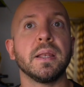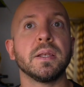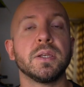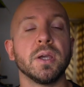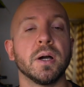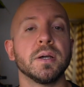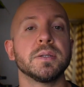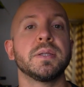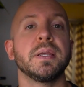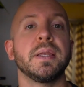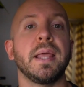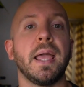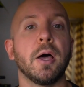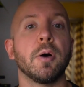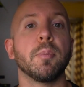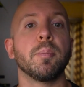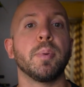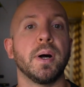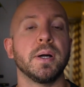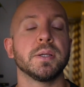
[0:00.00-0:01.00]
does it
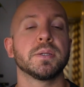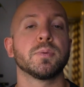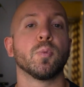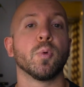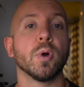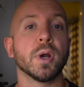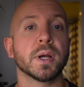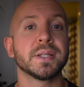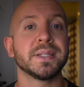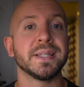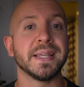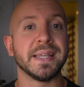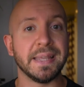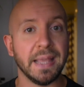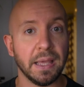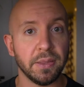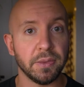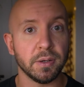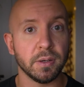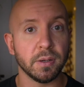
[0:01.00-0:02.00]
help us work
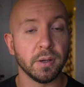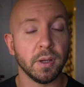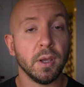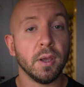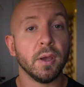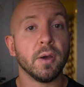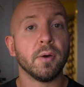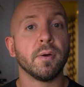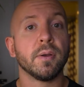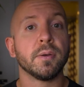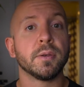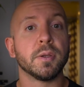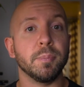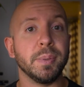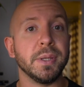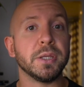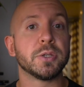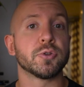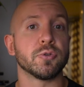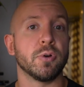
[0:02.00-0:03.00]
together to
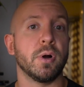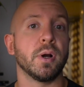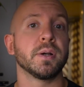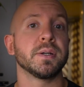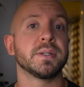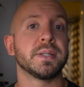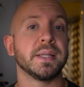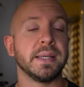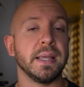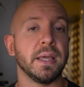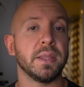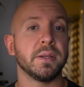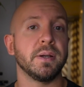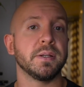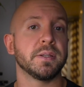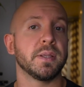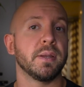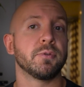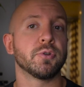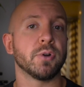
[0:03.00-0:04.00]
be stronger together
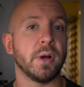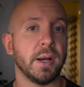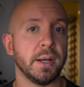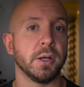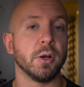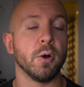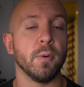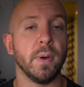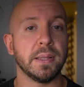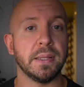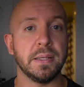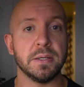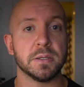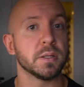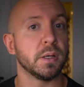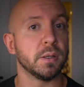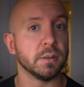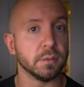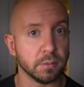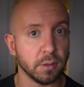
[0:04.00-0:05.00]
instead of trying to go at
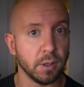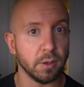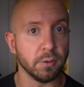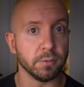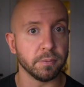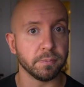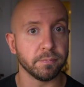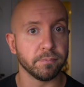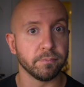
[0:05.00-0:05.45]
this alone?